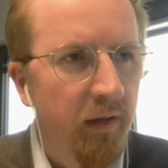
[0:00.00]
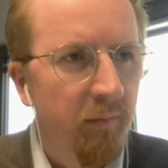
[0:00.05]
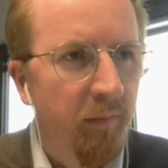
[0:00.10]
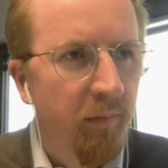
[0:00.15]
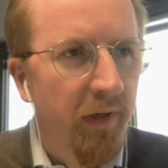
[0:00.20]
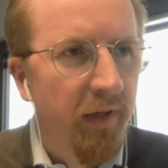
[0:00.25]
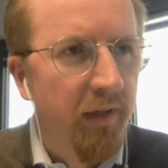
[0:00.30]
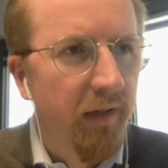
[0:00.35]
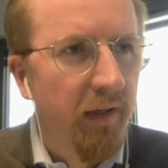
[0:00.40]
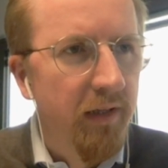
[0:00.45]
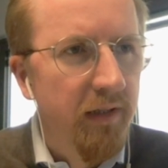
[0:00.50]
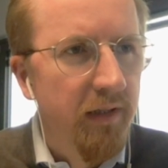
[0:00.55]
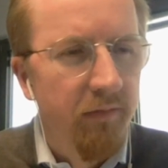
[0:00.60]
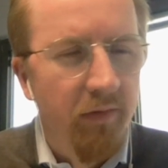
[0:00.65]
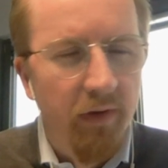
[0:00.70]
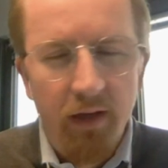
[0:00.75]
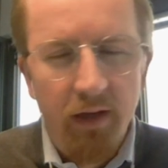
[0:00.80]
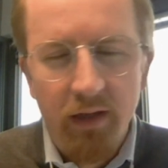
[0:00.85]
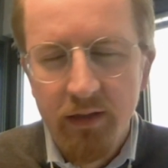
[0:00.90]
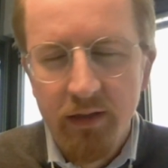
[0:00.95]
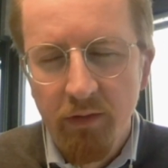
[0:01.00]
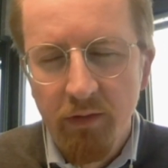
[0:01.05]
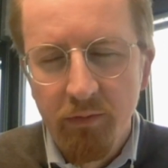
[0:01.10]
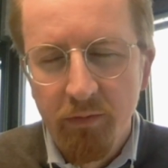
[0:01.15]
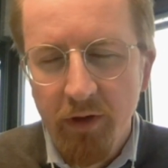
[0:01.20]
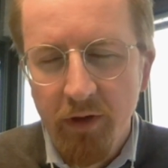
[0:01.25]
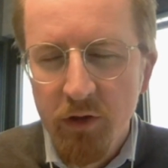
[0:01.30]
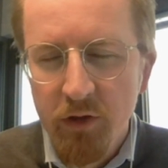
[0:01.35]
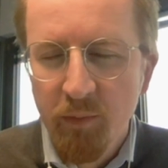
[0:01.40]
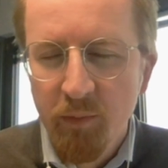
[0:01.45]
but as well as the
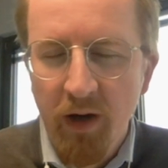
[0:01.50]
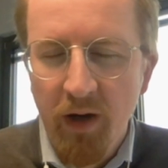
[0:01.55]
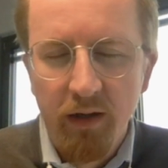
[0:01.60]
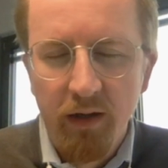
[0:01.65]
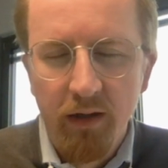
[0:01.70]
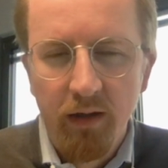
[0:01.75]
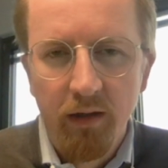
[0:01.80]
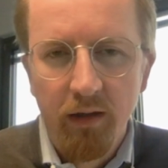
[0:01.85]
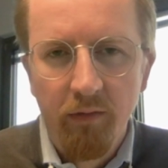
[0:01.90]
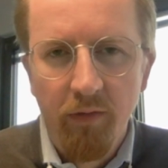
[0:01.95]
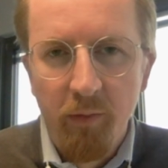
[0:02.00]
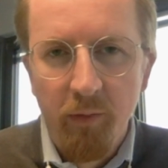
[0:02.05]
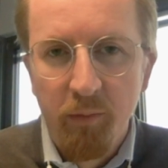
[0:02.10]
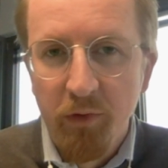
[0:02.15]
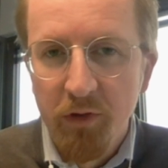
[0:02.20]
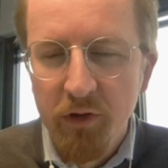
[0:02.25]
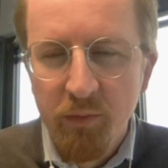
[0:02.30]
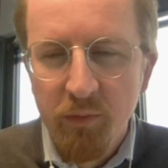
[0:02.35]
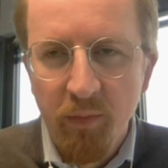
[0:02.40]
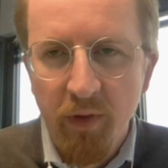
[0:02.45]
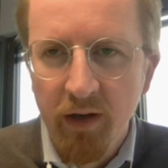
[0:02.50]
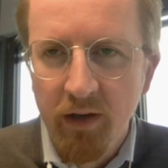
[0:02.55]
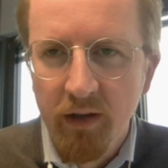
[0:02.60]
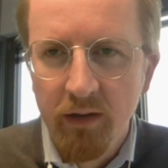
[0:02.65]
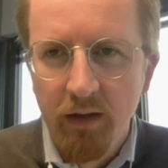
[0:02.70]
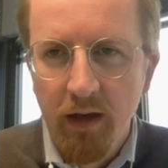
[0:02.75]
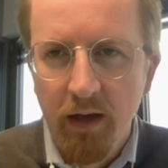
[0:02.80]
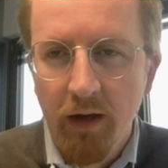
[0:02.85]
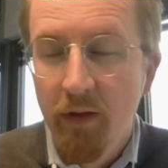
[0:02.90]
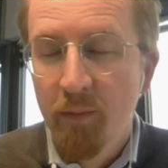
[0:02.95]
French market, the British market,
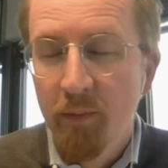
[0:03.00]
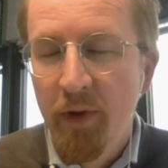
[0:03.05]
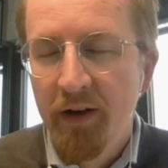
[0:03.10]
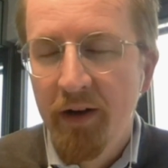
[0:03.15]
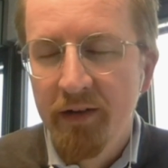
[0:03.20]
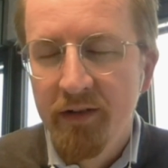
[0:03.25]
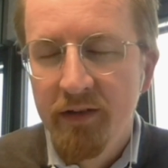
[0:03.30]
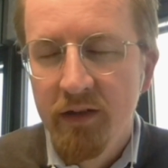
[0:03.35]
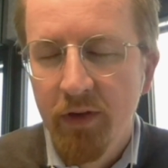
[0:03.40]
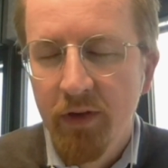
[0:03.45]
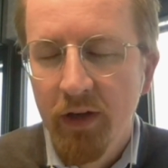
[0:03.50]
other markets as well.